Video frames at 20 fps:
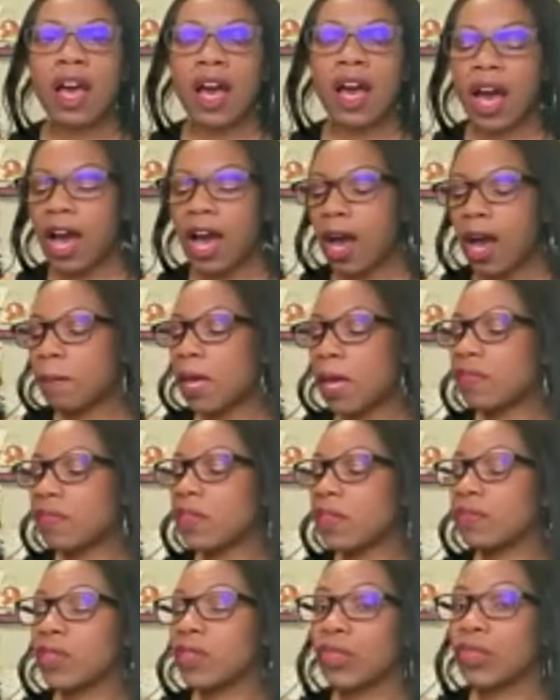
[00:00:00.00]
Um, and
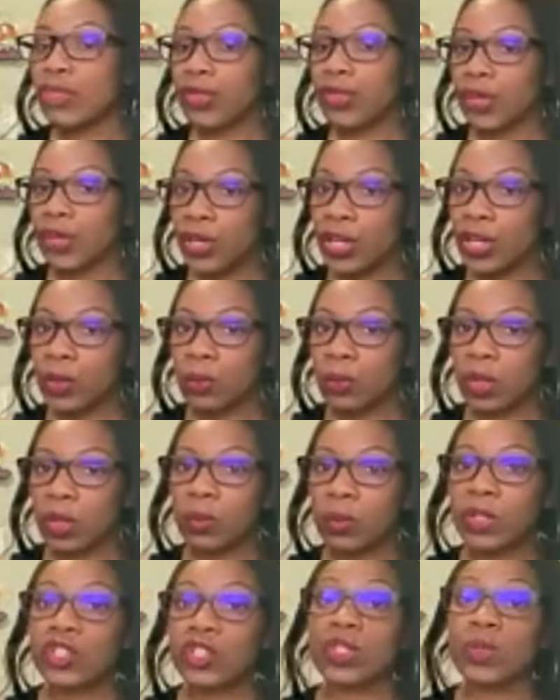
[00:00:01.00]
then the third one,
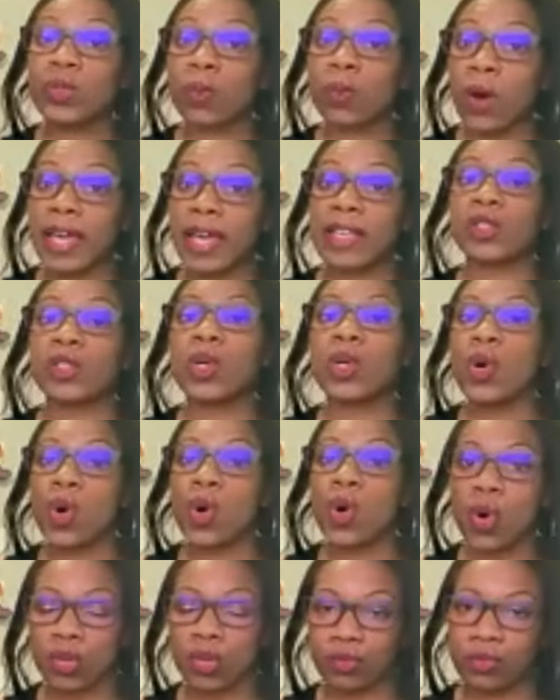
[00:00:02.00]
which is why it's
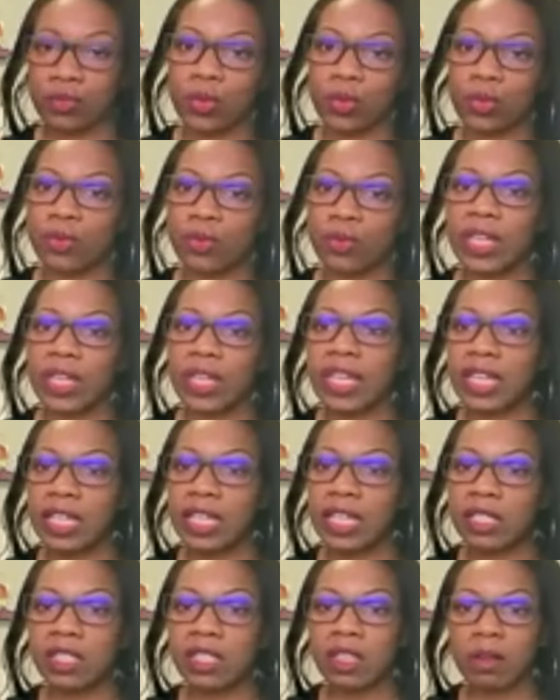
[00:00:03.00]
called groove,
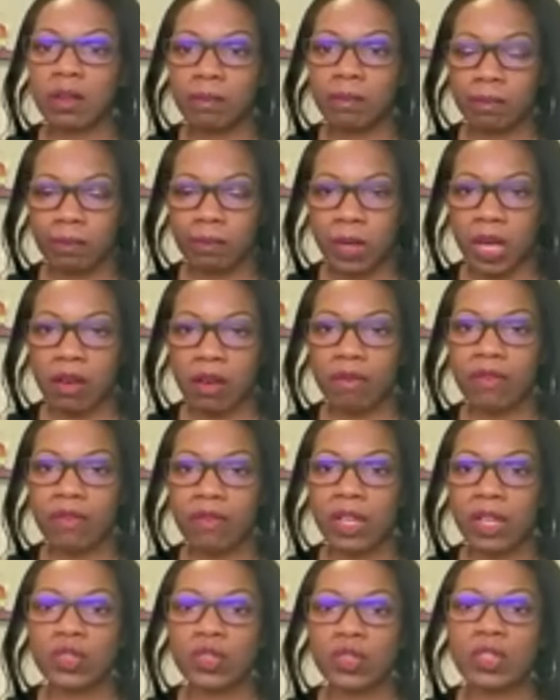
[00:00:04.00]
is the a
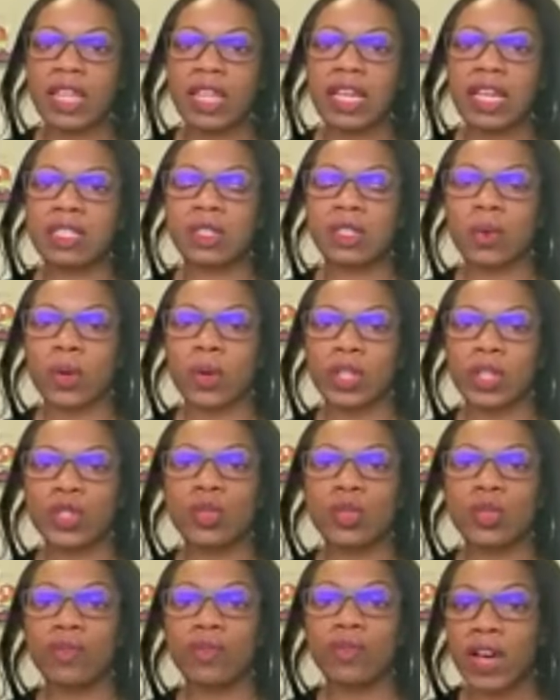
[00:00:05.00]
function that is going
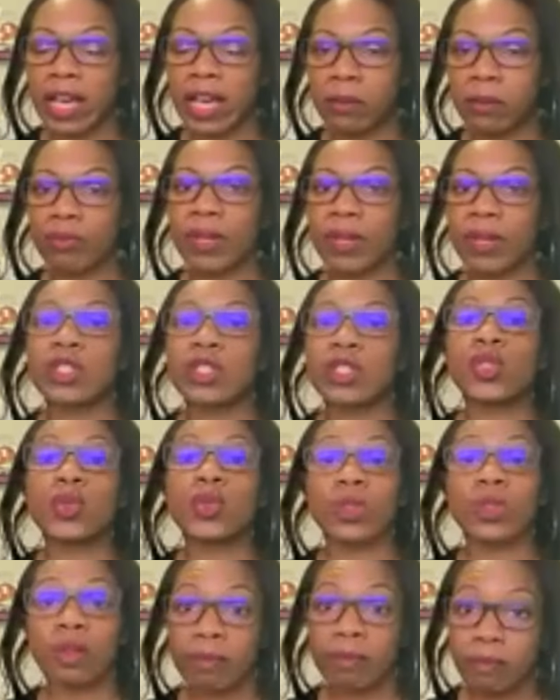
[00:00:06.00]
to vibrate to
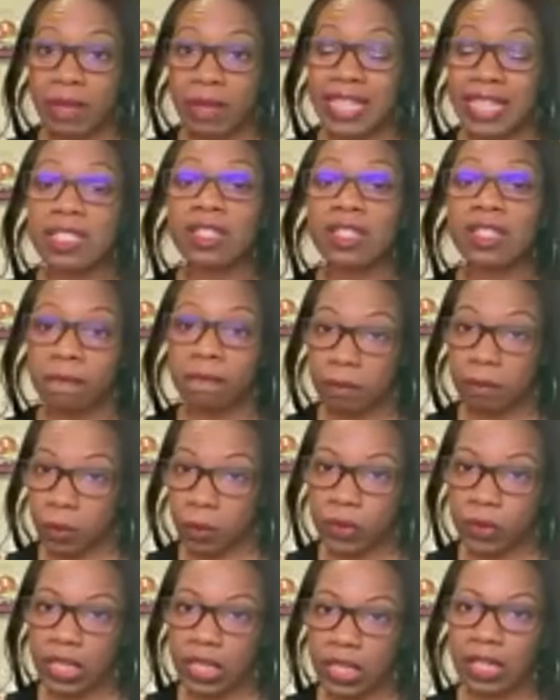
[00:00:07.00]
the bass of
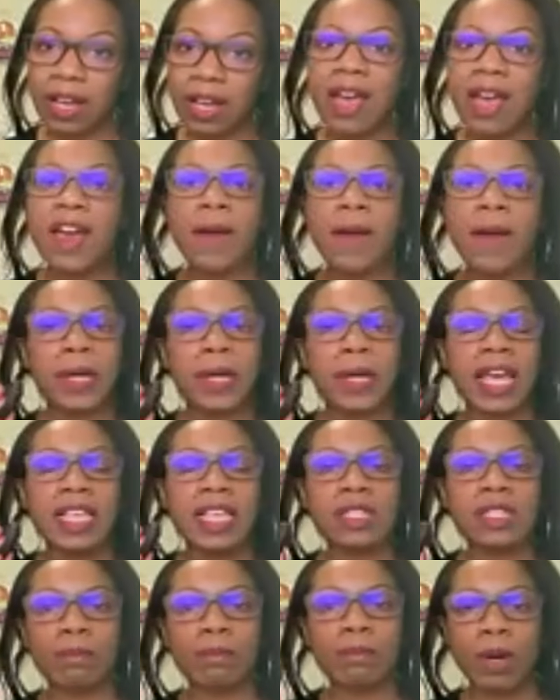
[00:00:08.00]
music. But as
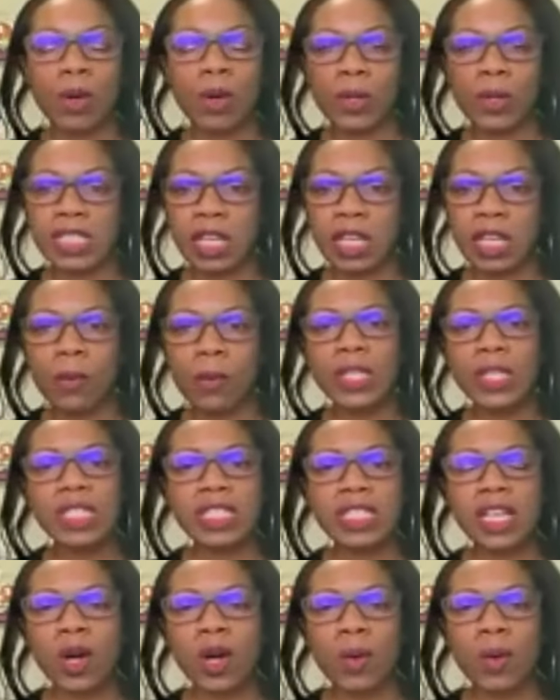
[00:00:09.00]
a bonus, I always
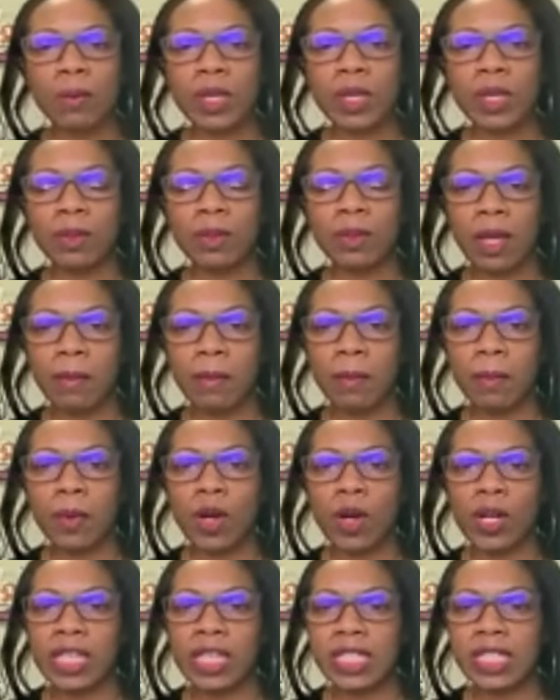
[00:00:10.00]
tell people at my
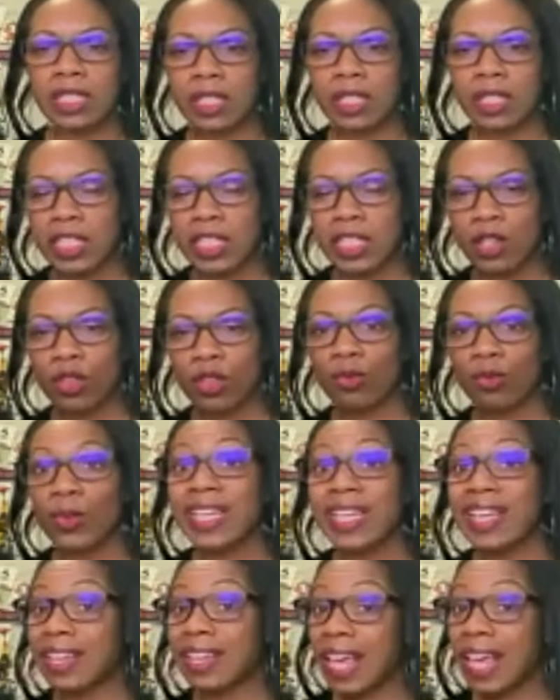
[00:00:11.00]
parties it's three
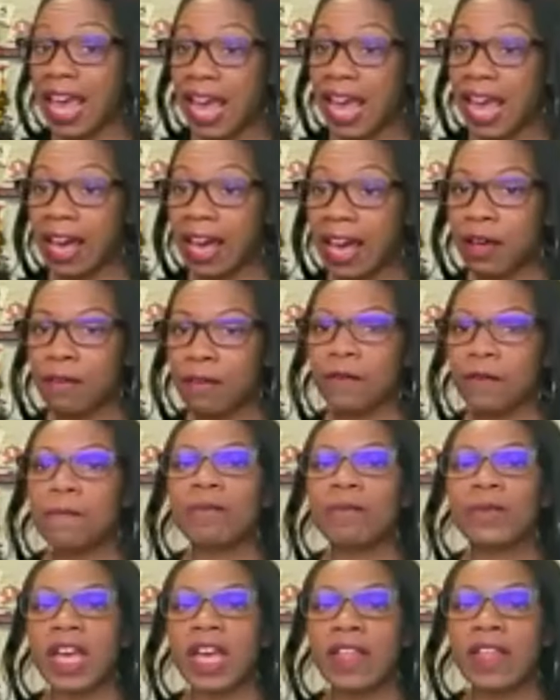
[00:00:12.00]
and a half,
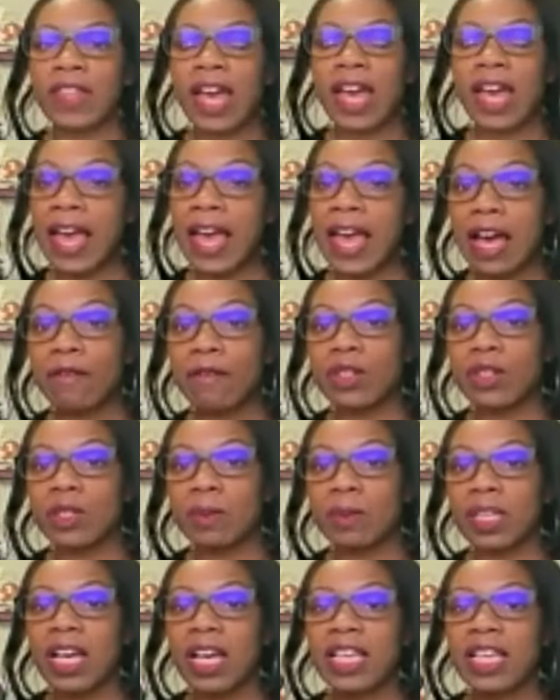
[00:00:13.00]
and the half is
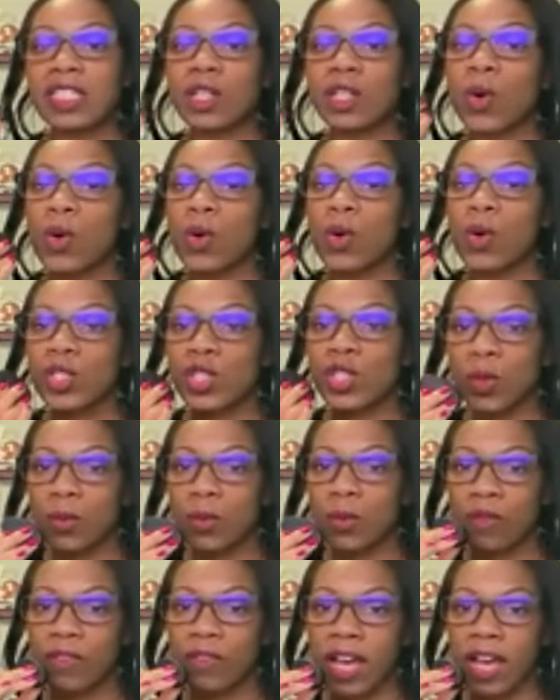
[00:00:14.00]
because it also
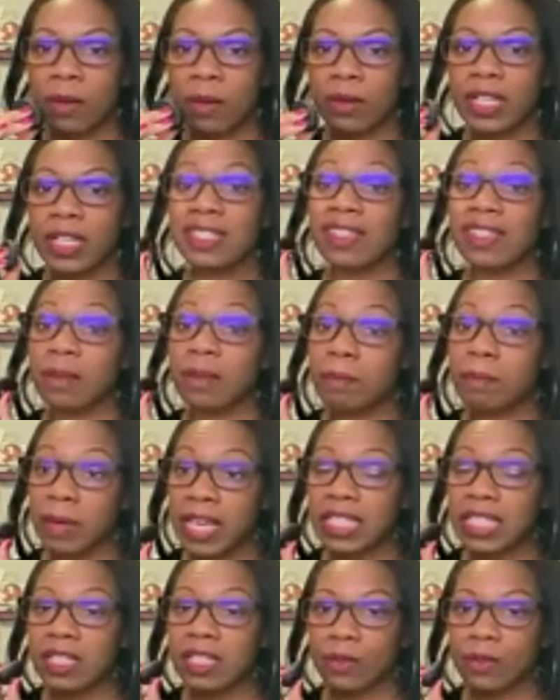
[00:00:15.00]
will vibrate to the
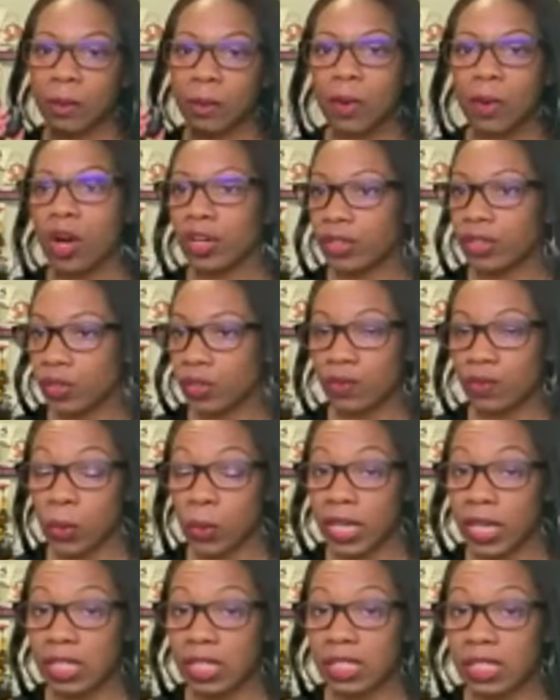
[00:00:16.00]
bass of your partner's
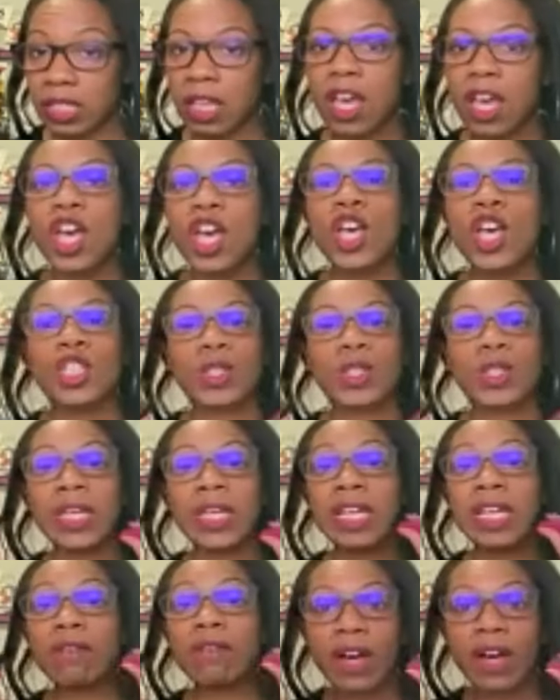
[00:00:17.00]
voice. So he
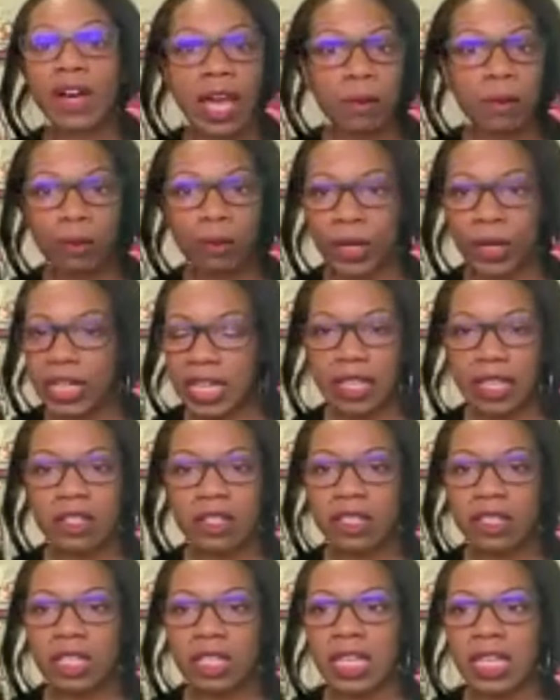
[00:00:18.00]
can vibrate
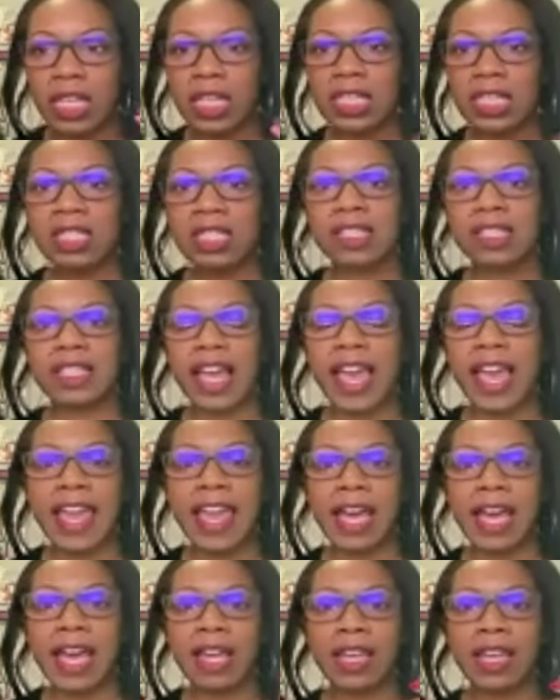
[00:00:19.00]
into this,
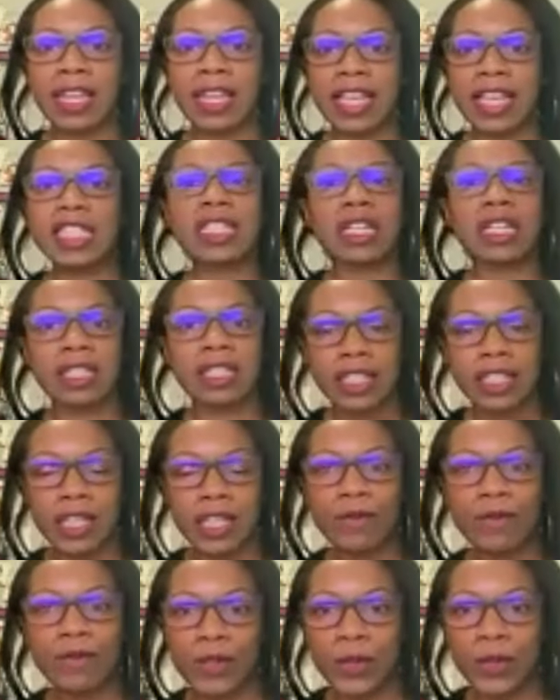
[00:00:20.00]
and it's going to
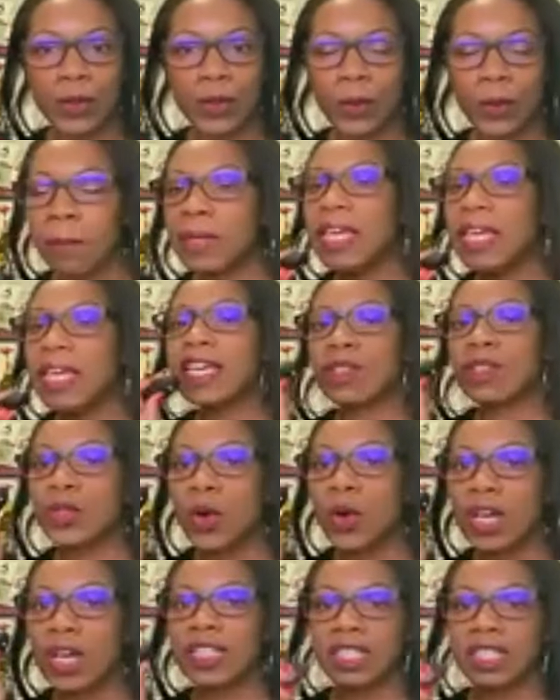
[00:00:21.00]
give you. I mean, he can
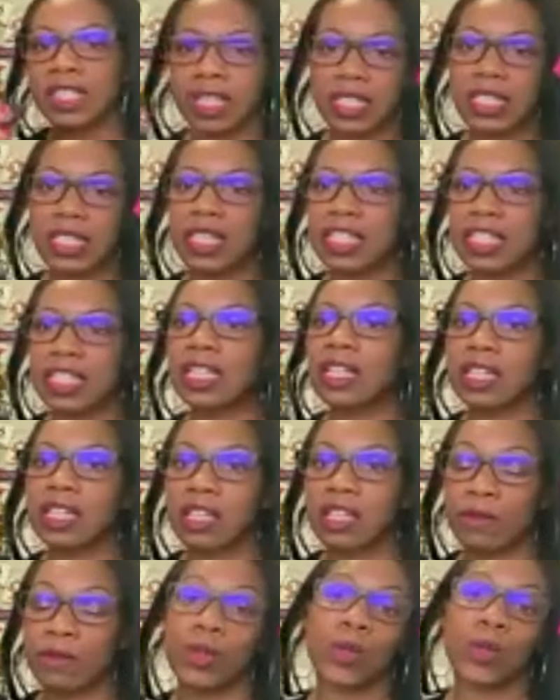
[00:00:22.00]
talk into this, and it's going to give
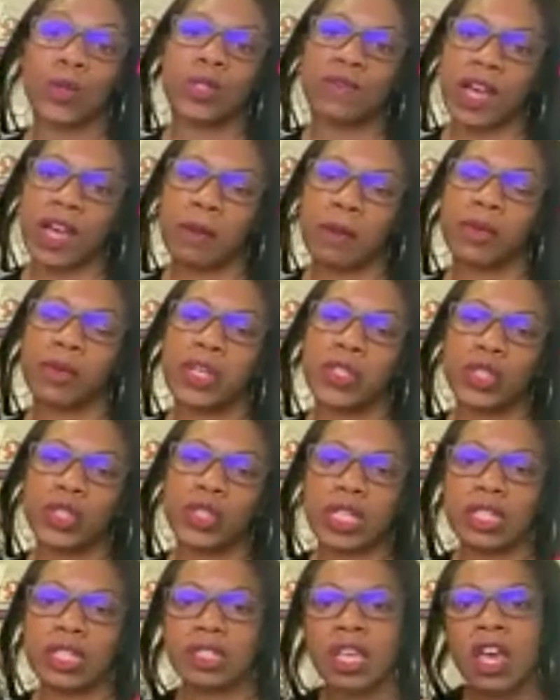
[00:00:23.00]
you those
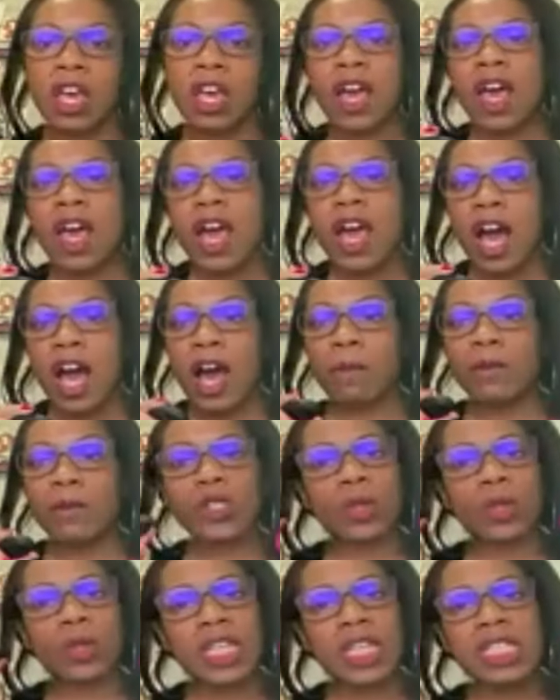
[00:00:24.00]
vibrations. Um,
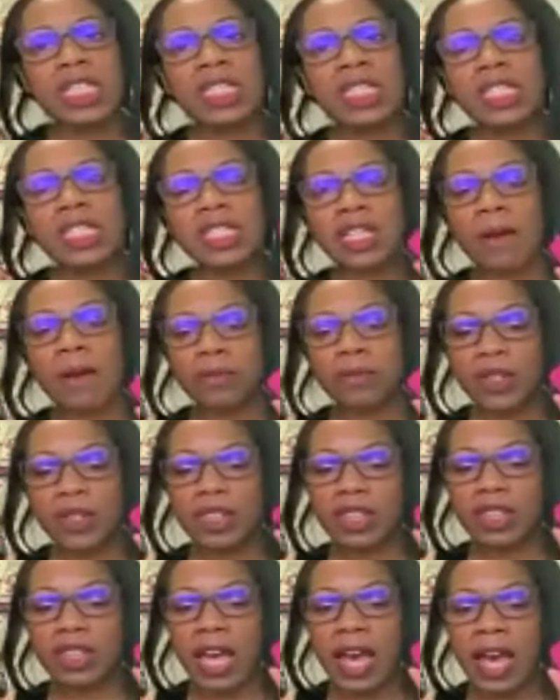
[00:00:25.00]
so this is something
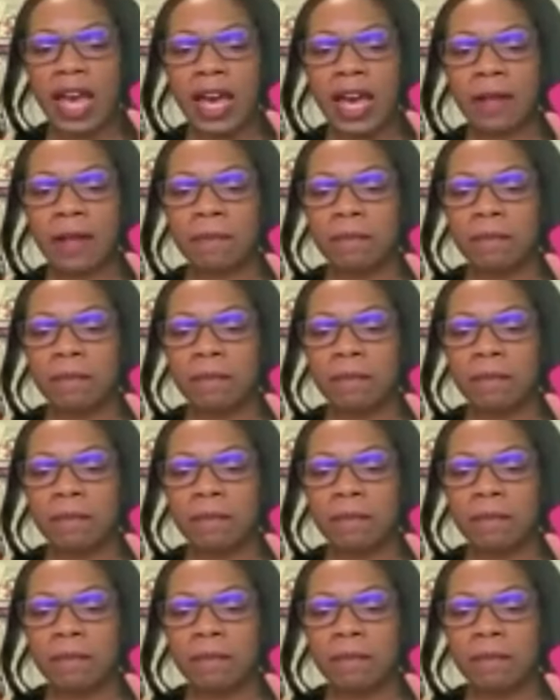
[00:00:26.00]
that.